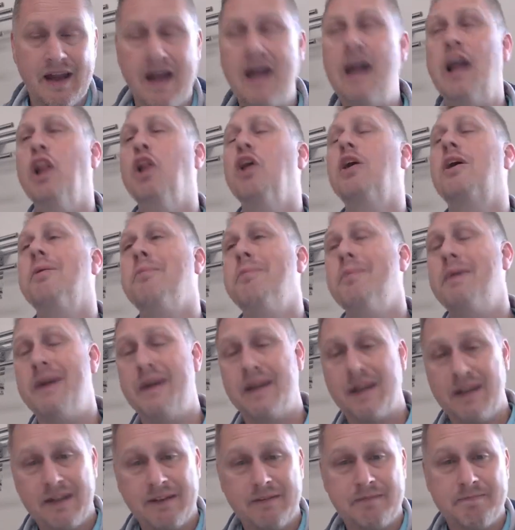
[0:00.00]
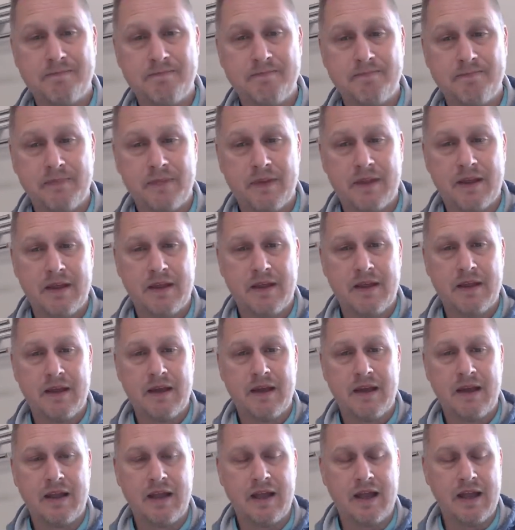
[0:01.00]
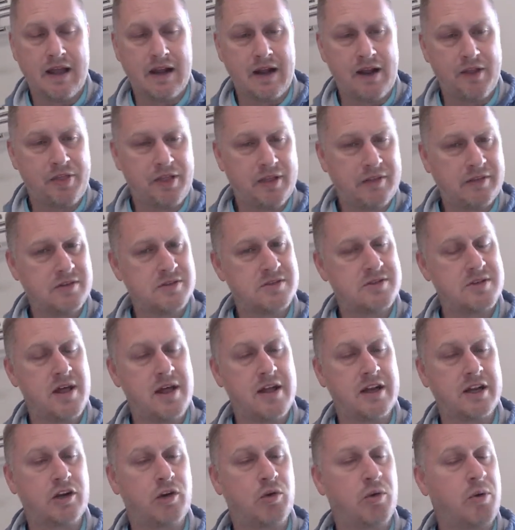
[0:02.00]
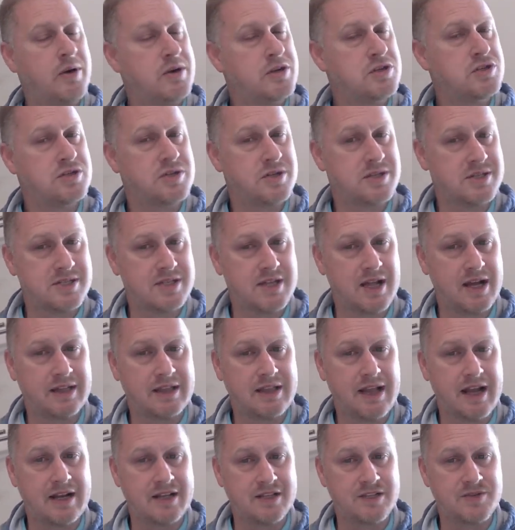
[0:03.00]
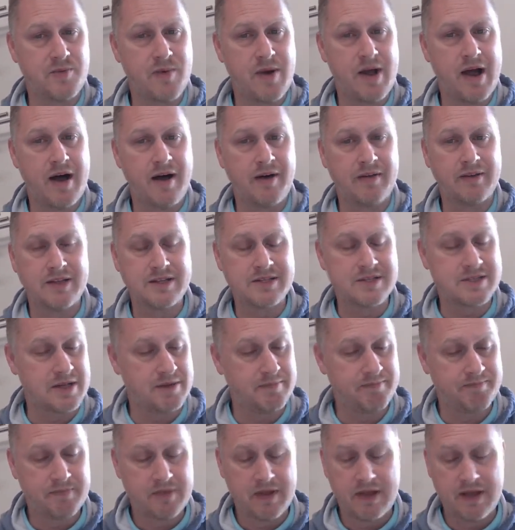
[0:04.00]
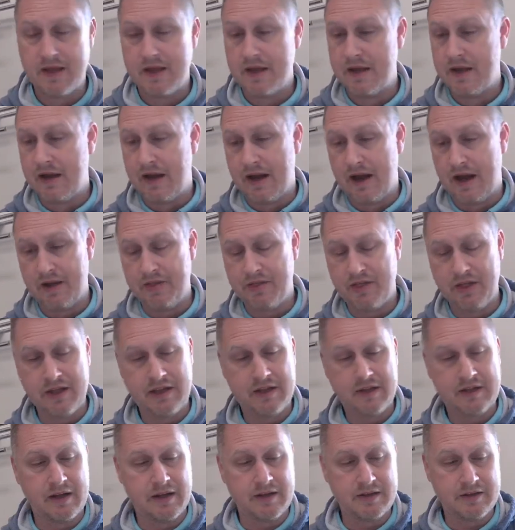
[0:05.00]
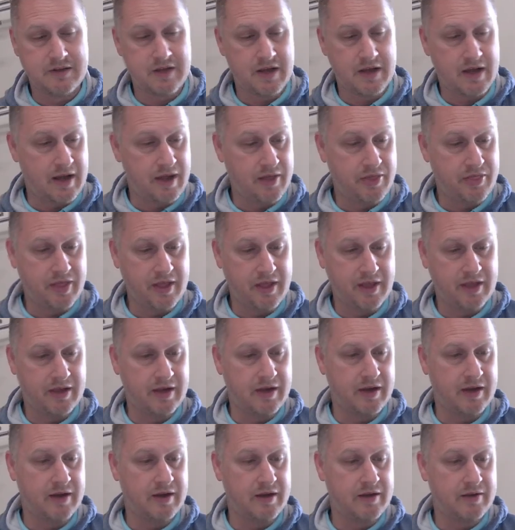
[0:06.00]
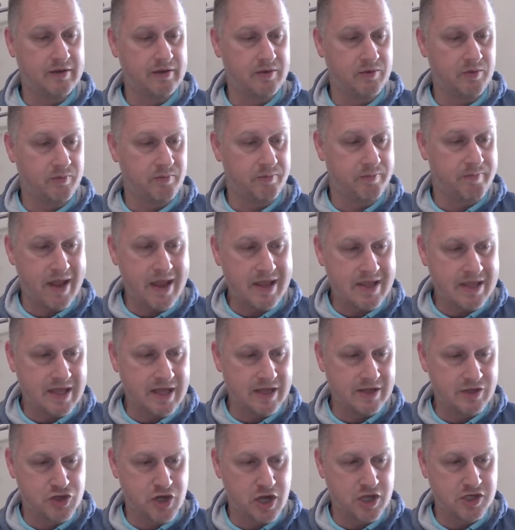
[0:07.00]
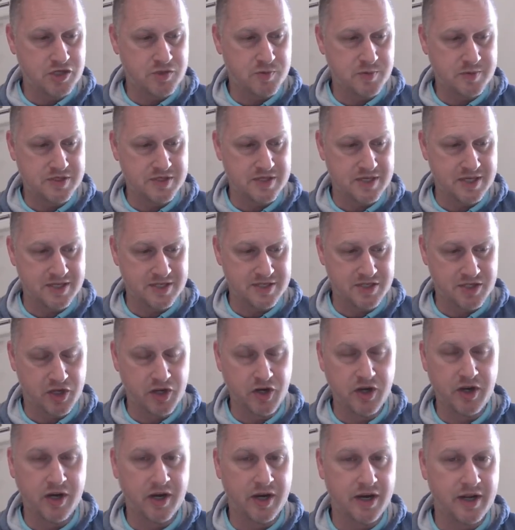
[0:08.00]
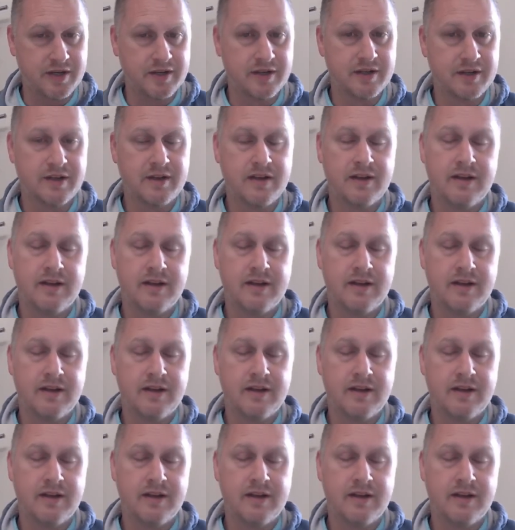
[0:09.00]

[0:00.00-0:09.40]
And hey, look at me. Yeah, and I think there's a lot of Christians like that as well. Listen, I think I think uh, making judgments is good,